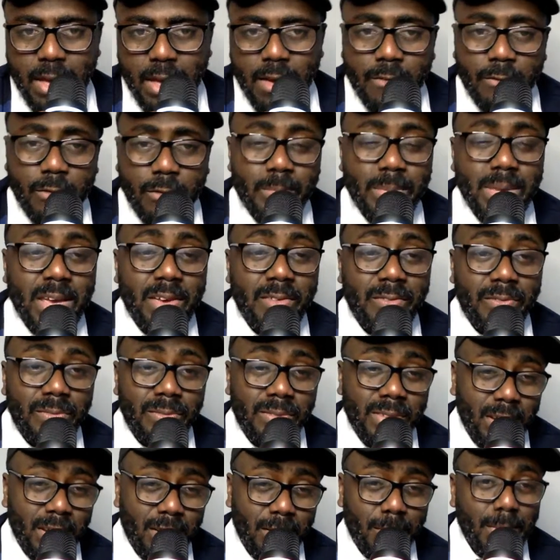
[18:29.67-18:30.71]
For me, I
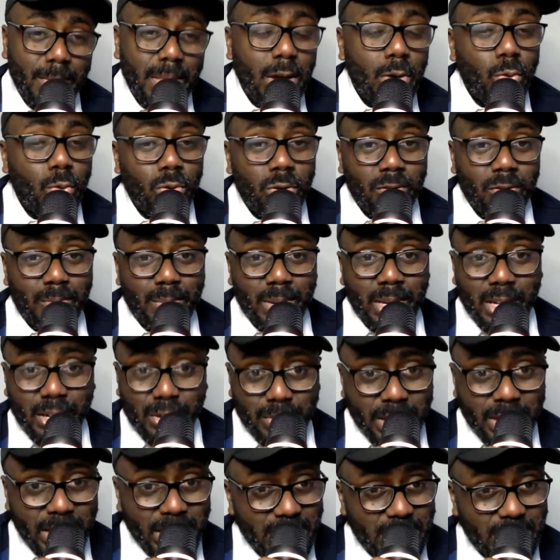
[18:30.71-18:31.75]
feel that would have been
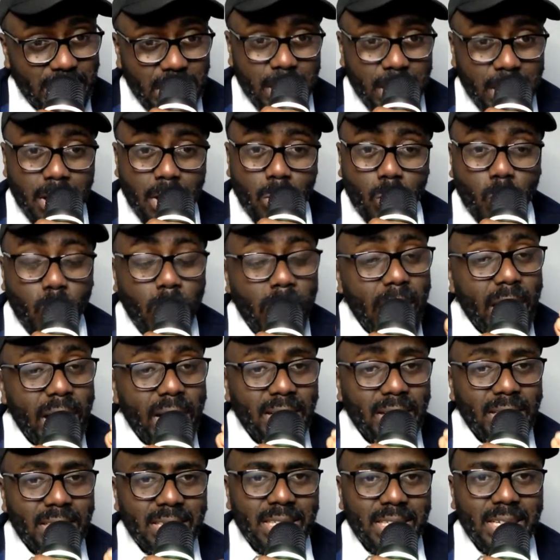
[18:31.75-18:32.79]
great.
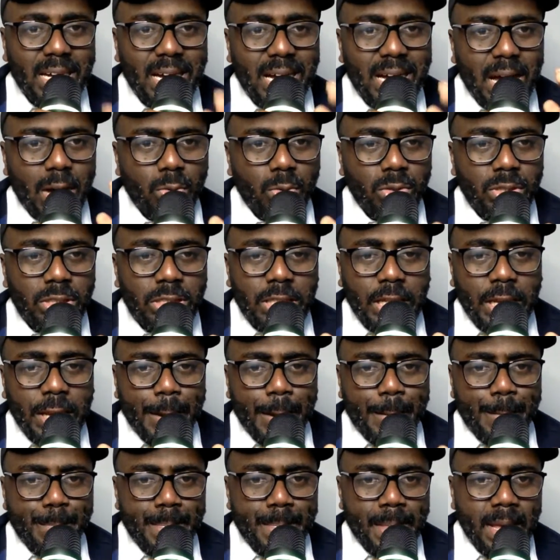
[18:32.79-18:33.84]
While I would
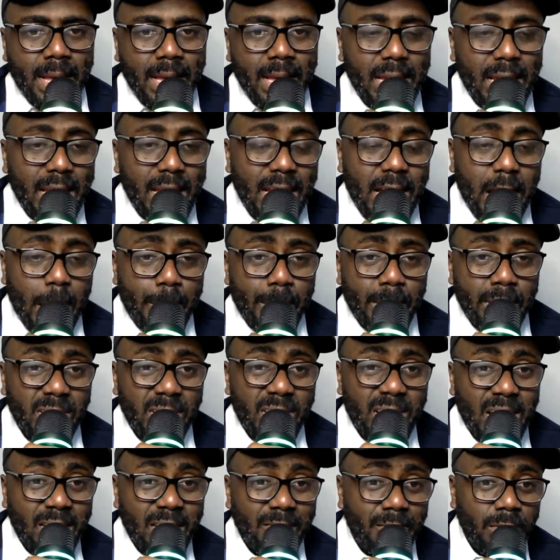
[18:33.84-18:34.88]
say clearly Capital
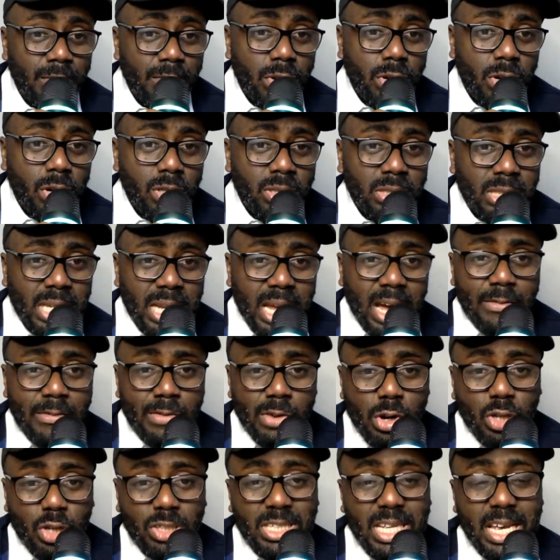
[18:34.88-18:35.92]
haven't
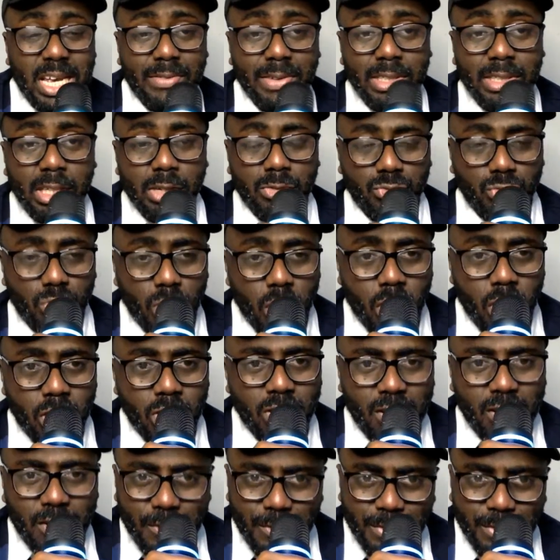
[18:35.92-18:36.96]
got everything wrong.
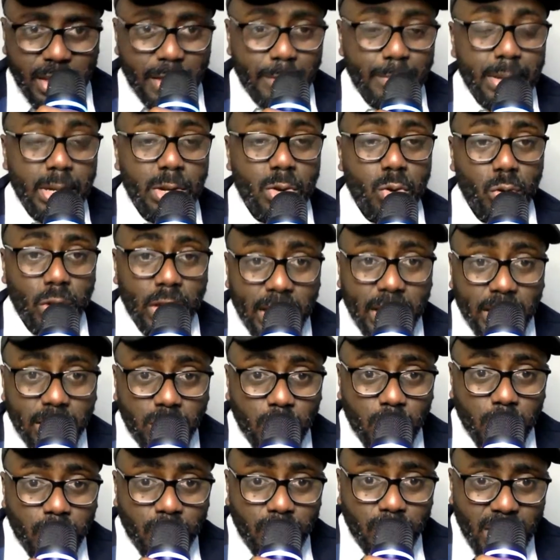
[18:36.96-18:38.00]
They've been okay
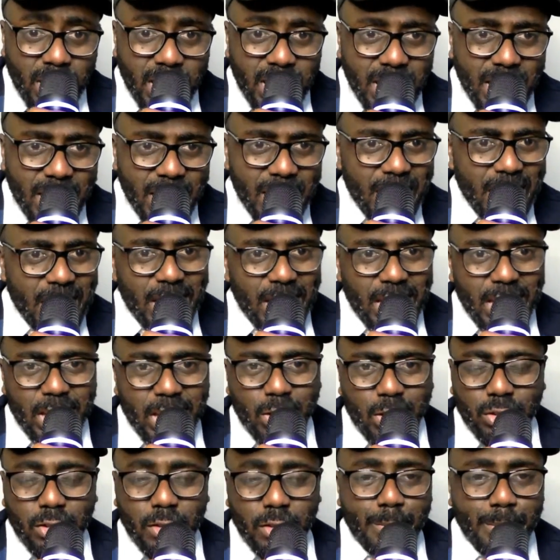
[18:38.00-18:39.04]
so far.
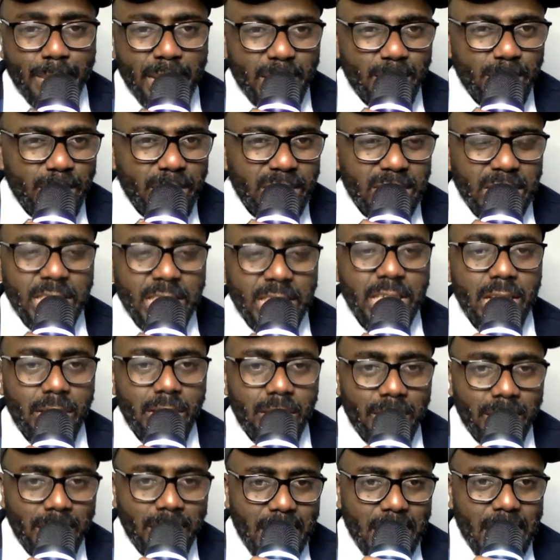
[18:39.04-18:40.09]
They've made mistakes here
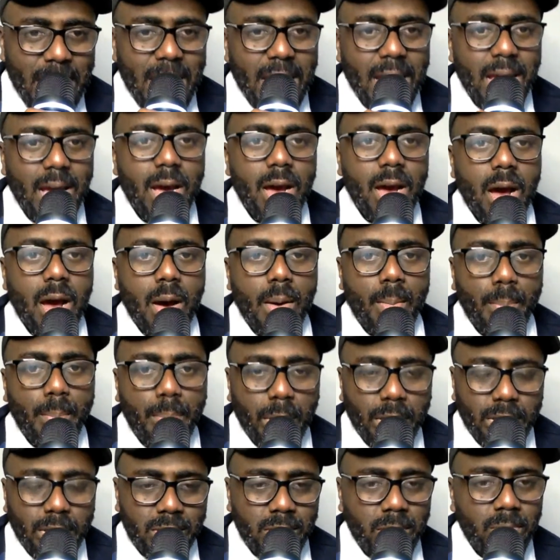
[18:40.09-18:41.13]
and there,
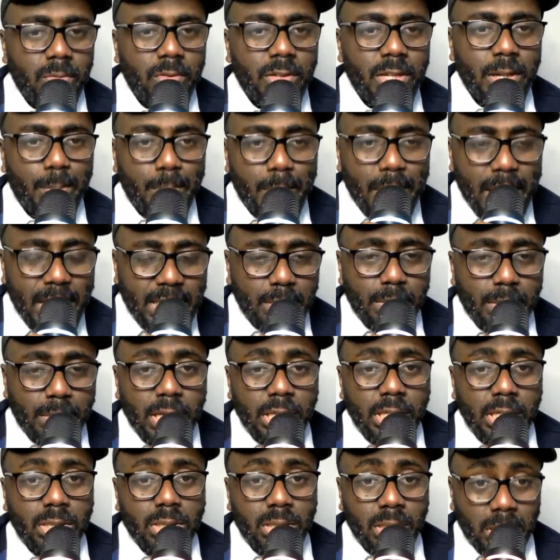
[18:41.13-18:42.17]
but some of the players
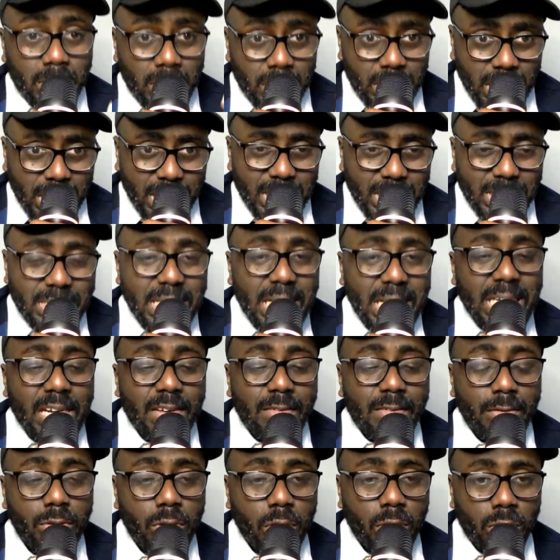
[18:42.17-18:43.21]
that they signed have
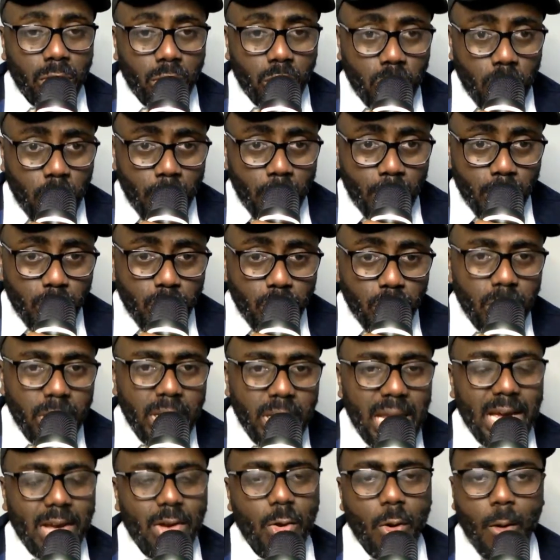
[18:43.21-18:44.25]
come good,
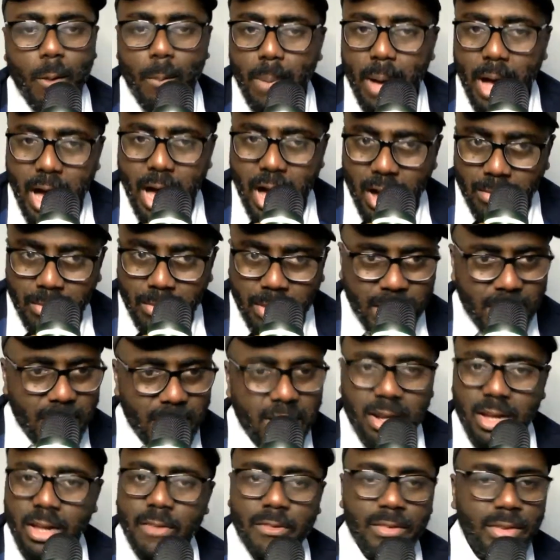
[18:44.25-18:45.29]
like Cole Palmer,
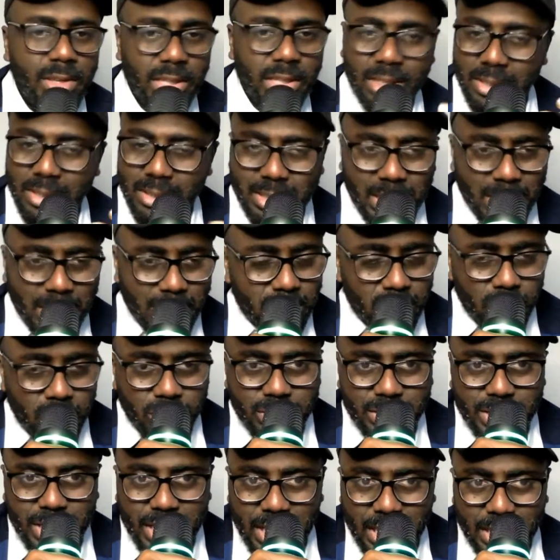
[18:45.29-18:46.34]
instant
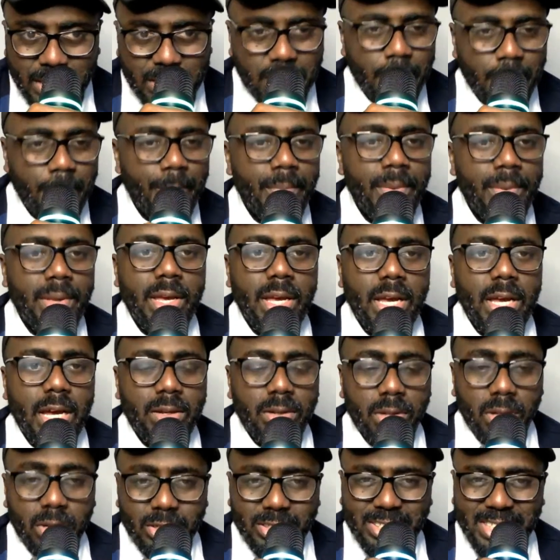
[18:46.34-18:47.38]
success, and
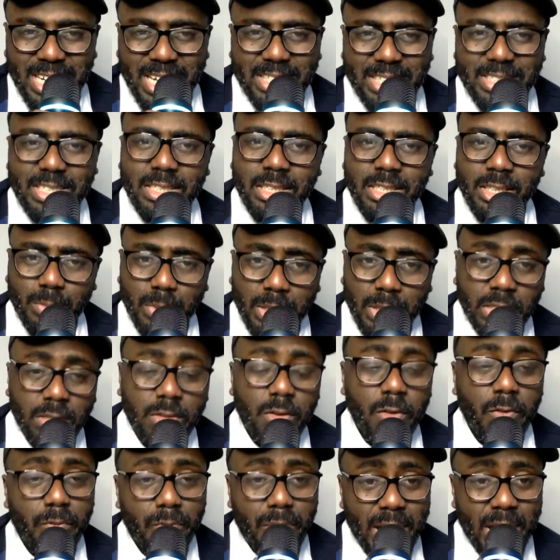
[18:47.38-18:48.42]
Nicholas Jackson is beginning
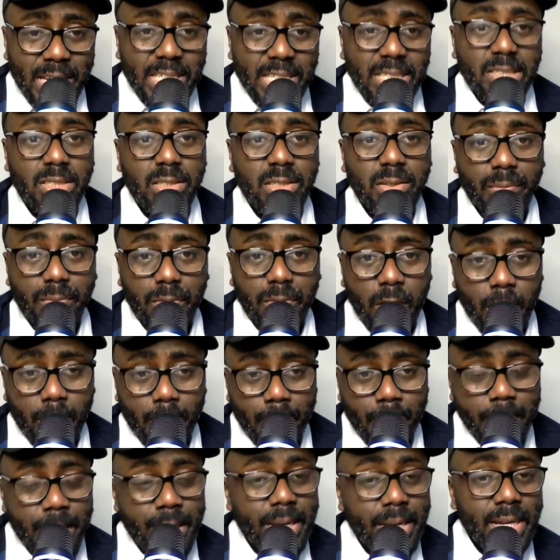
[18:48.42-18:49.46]
to find his form
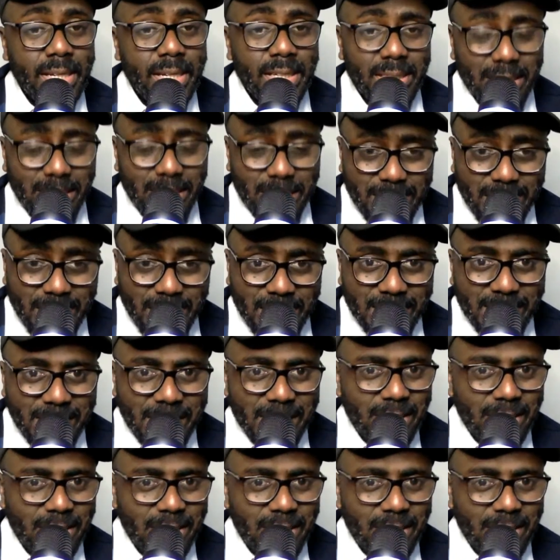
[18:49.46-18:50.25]
this season.